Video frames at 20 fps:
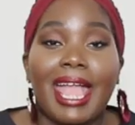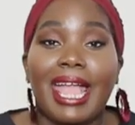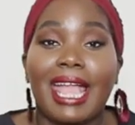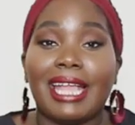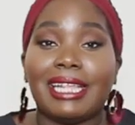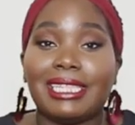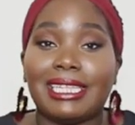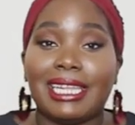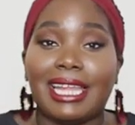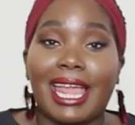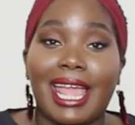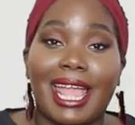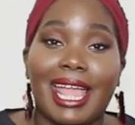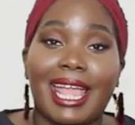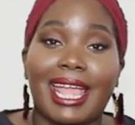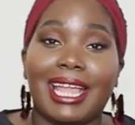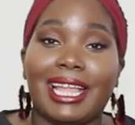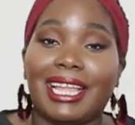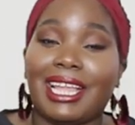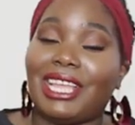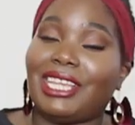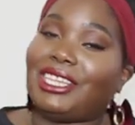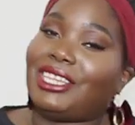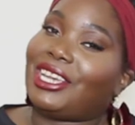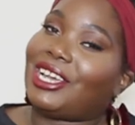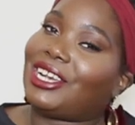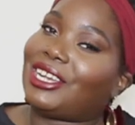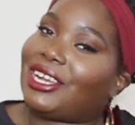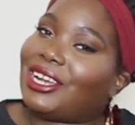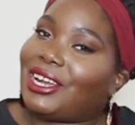and today
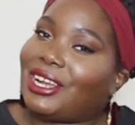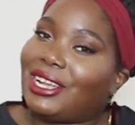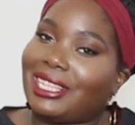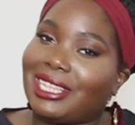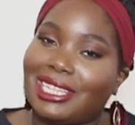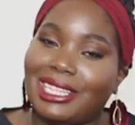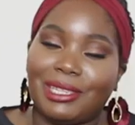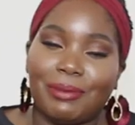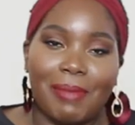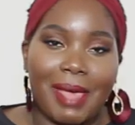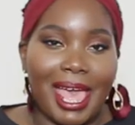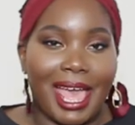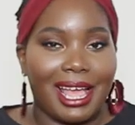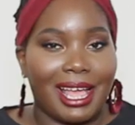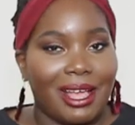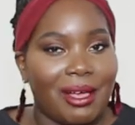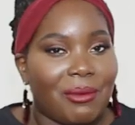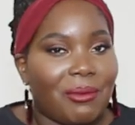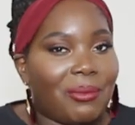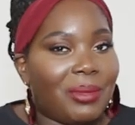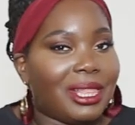your girl is back